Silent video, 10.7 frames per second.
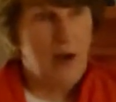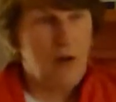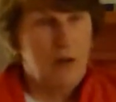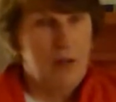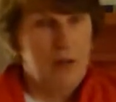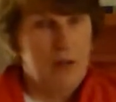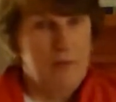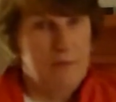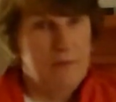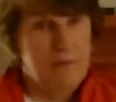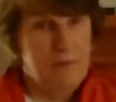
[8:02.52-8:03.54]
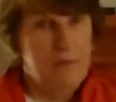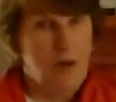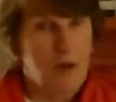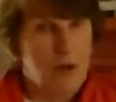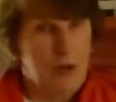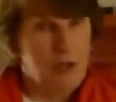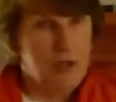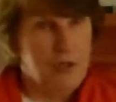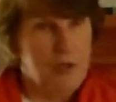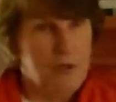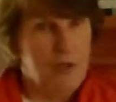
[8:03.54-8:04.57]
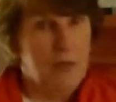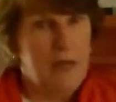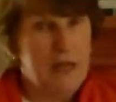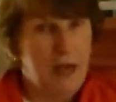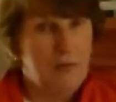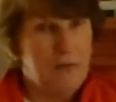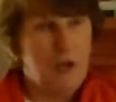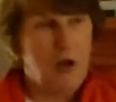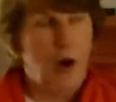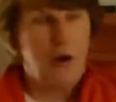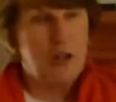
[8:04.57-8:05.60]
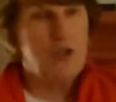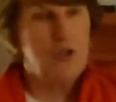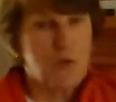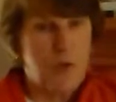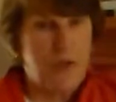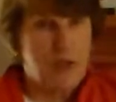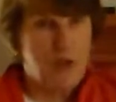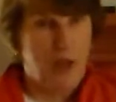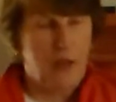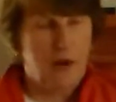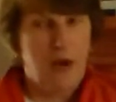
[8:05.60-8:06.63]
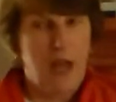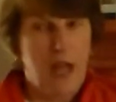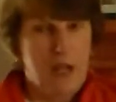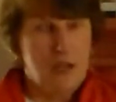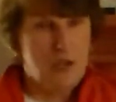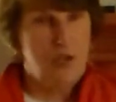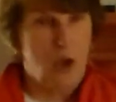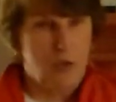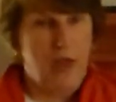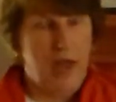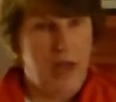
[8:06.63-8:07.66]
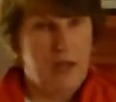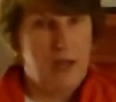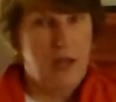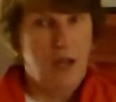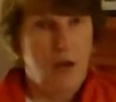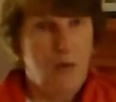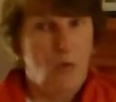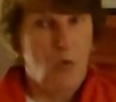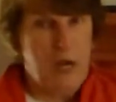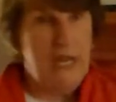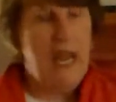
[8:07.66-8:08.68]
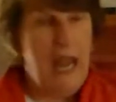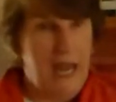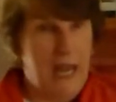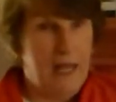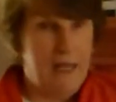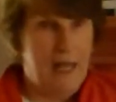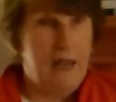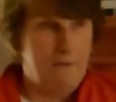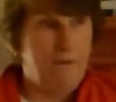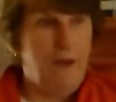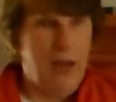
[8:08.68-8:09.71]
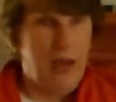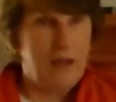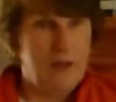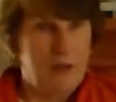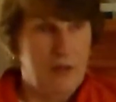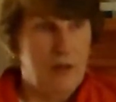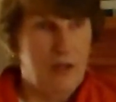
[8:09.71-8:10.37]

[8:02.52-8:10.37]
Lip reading: our other issues, our issues with each other, so that we can in fact